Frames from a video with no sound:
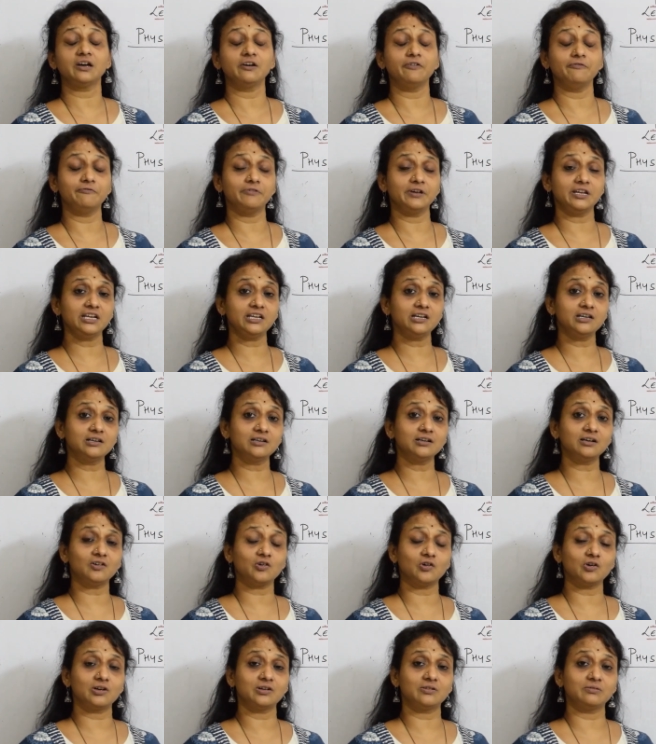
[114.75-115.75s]
Vinegar
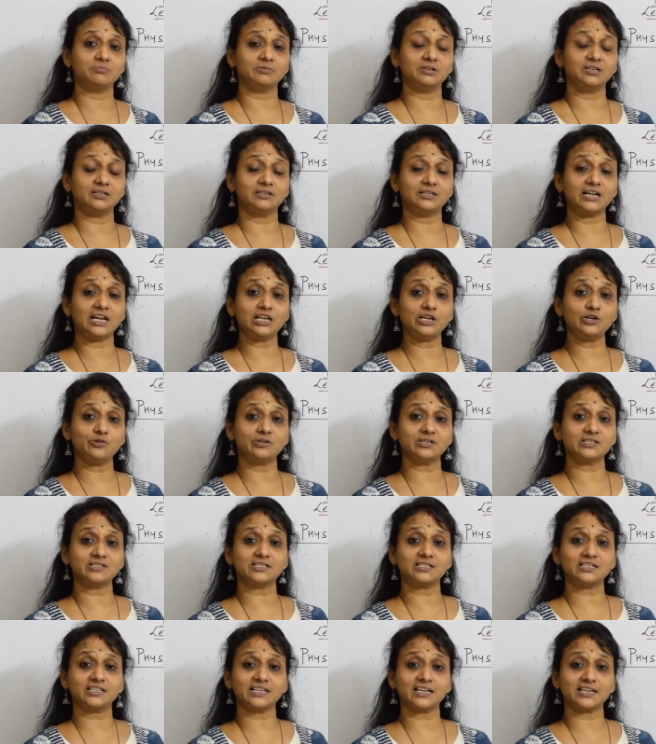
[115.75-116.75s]
or the dilute
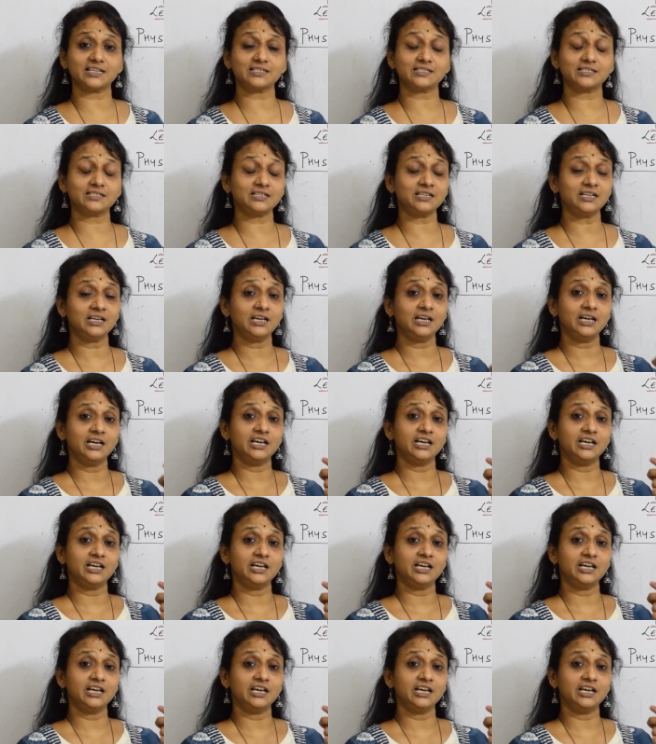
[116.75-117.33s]
acetic acid